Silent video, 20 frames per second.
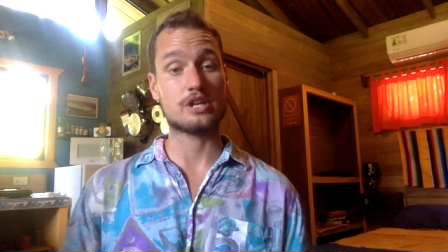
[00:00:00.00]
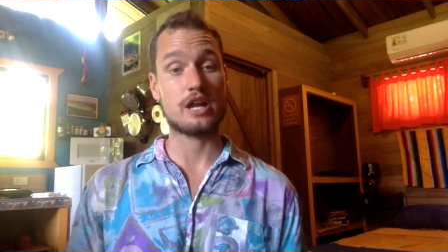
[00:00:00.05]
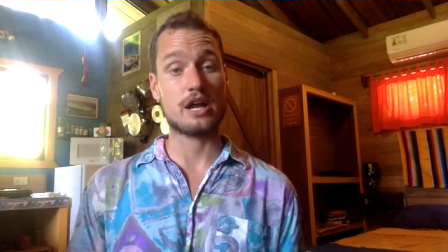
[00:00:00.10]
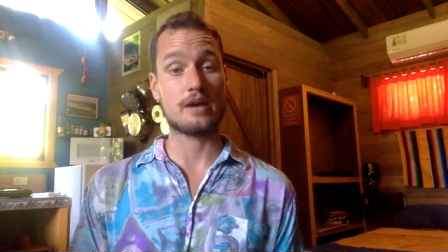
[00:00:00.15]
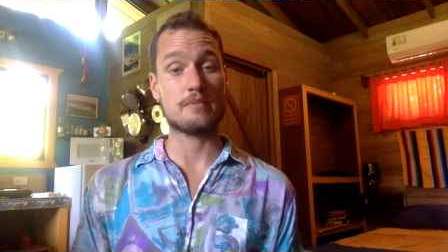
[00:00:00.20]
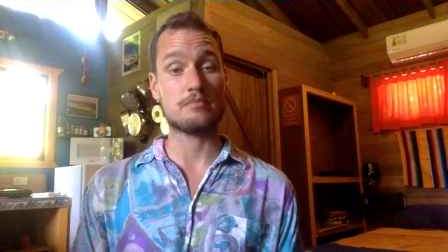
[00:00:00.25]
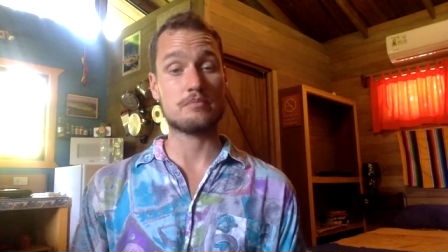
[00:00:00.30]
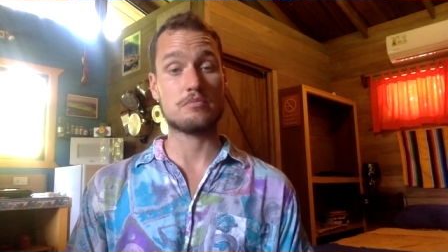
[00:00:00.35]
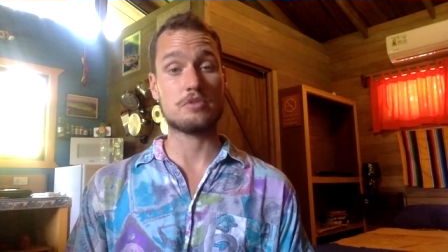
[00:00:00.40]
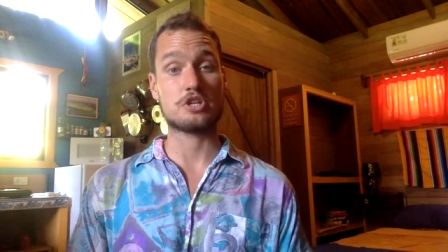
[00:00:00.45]

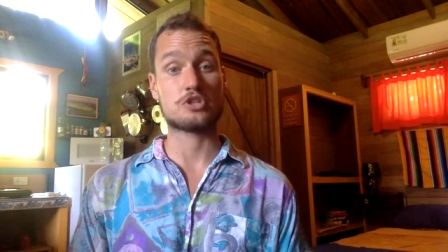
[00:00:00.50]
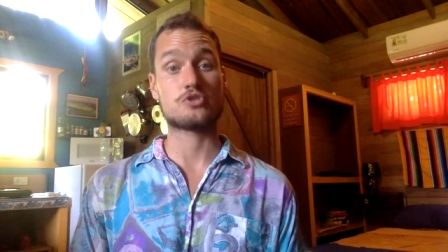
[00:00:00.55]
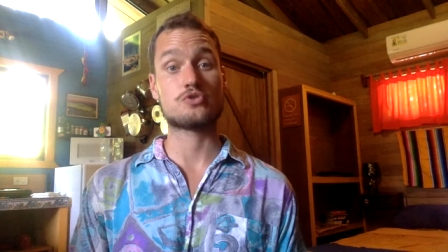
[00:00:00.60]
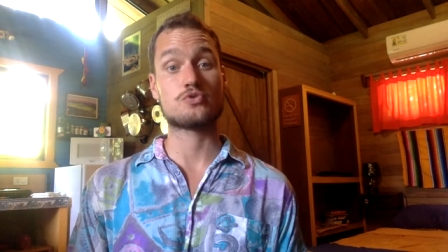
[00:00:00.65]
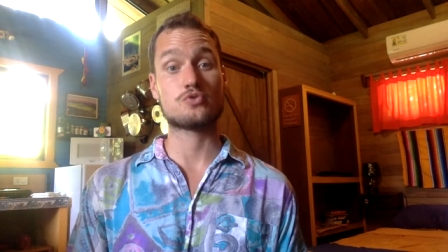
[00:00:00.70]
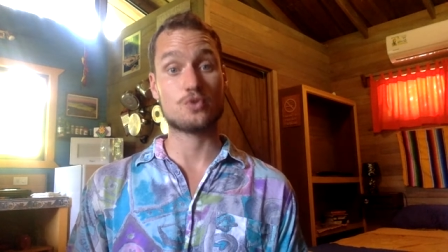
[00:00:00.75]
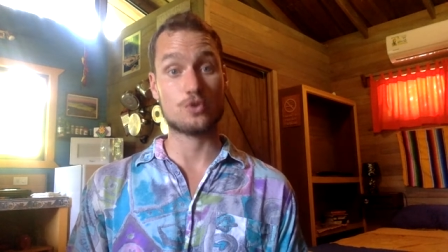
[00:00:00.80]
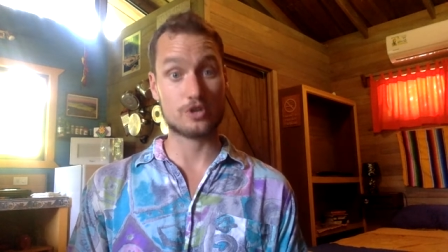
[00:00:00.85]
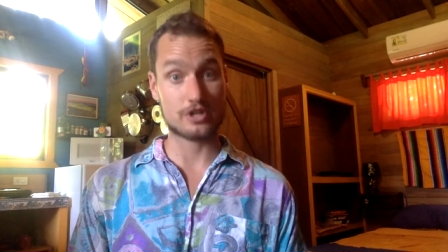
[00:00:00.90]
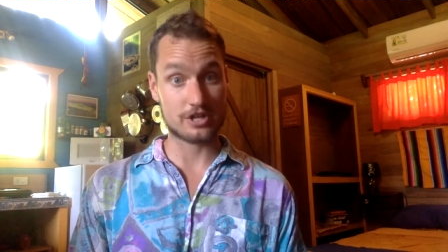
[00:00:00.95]
I'm
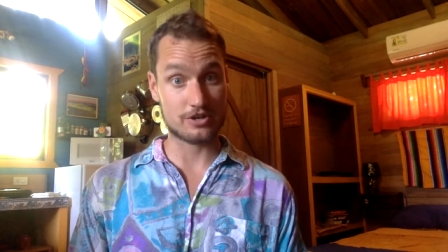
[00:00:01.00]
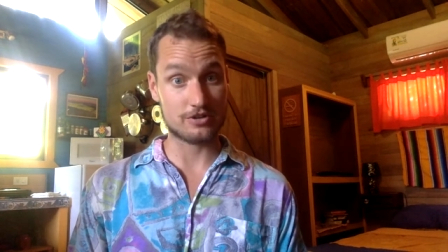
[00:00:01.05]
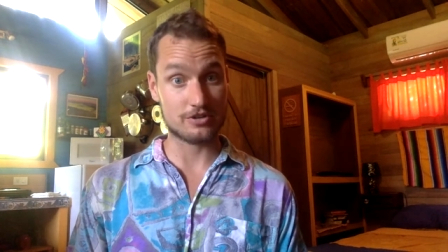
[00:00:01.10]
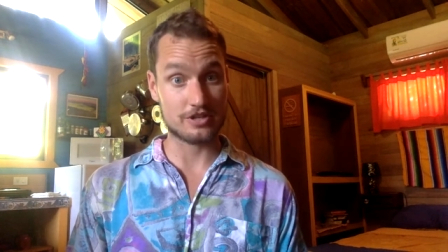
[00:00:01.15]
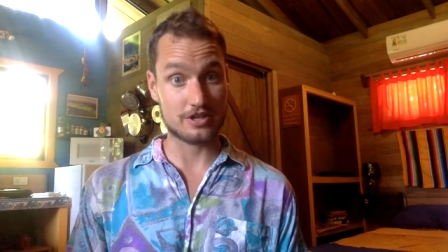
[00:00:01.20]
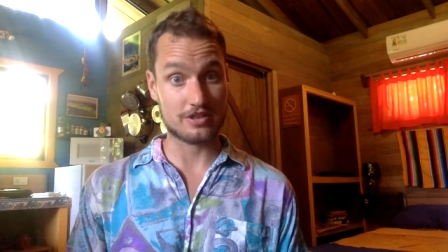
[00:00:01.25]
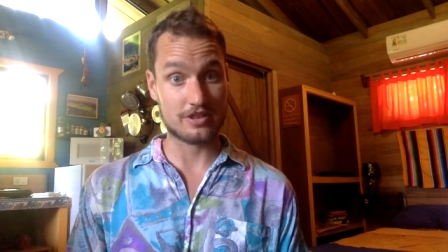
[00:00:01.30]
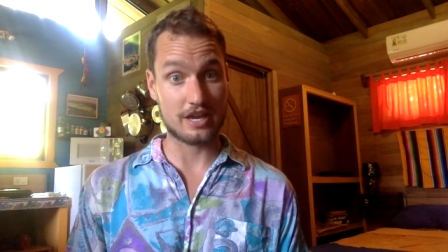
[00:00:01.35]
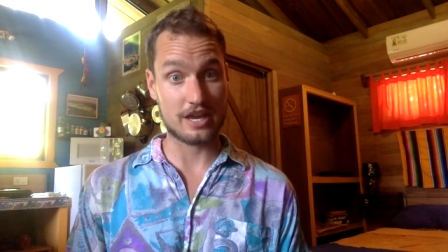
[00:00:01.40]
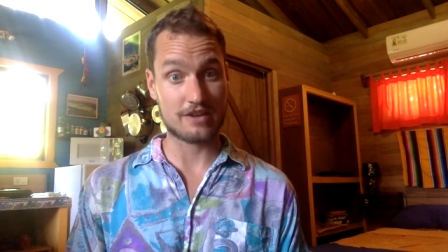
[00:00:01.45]
extraordinarily
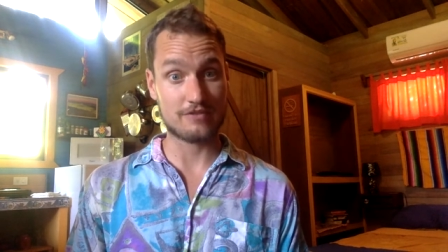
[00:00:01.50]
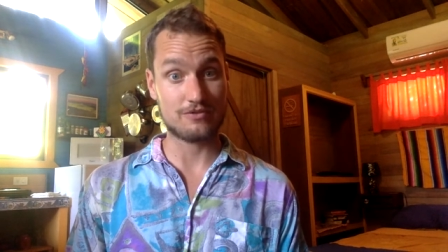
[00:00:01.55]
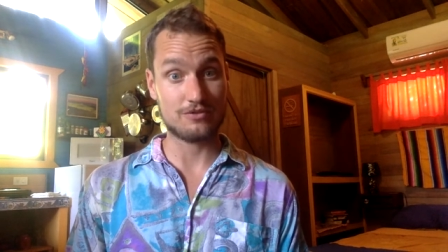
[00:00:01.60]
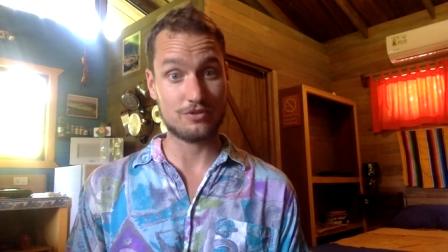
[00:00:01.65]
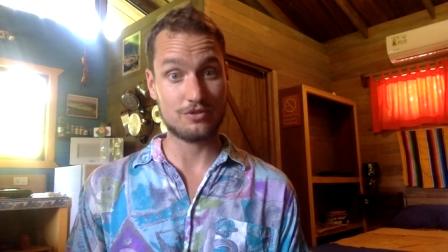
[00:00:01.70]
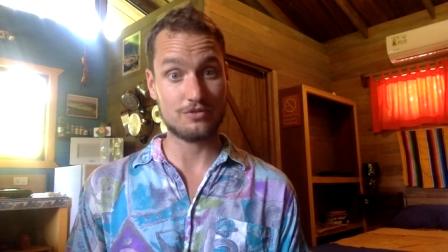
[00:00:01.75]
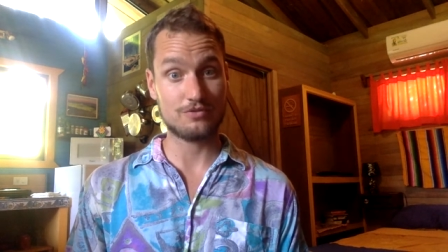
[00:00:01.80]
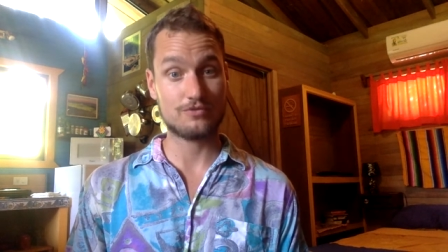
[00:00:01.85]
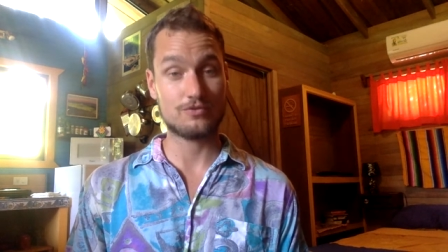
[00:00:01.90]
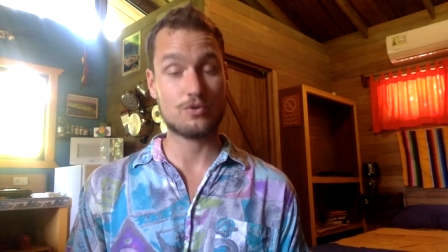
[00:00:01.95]

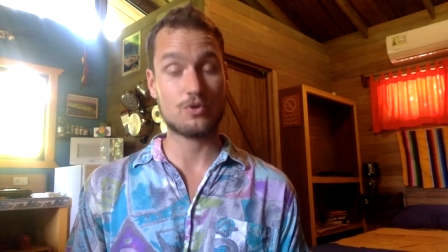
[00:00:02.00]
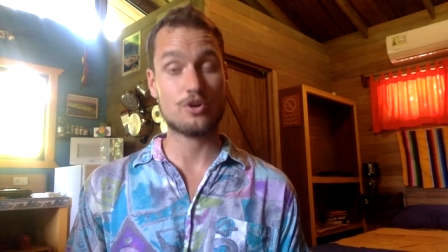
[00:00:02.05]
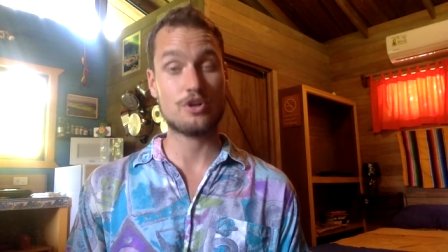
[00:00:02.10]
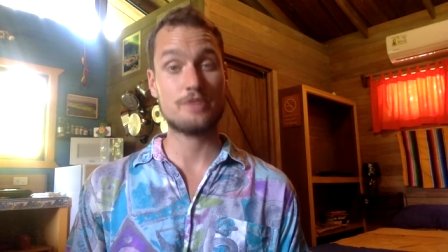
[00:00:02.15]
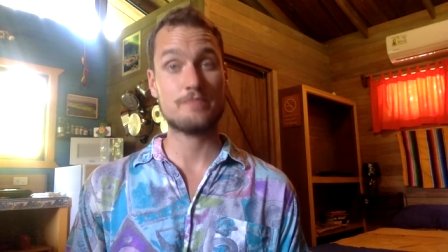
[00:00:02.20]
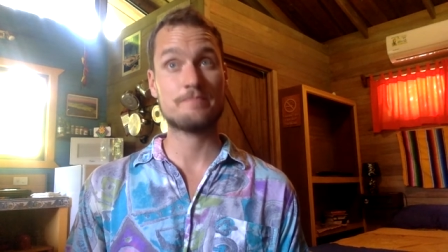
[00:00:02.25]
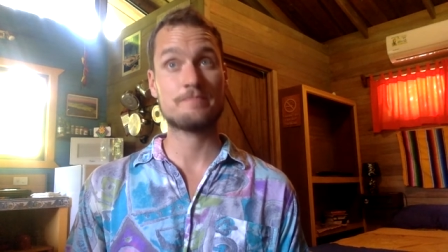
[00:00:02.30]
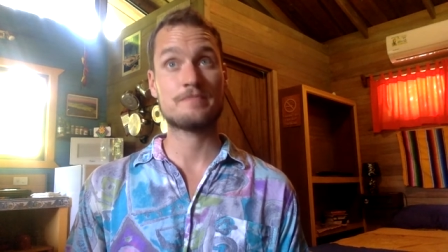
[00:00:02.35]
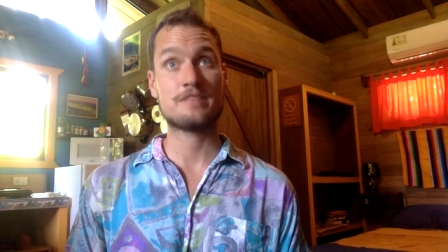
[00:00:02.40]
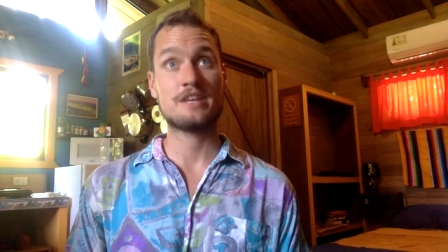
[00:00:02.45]
thankful for
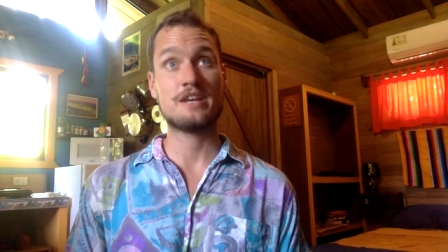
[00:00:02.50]
it.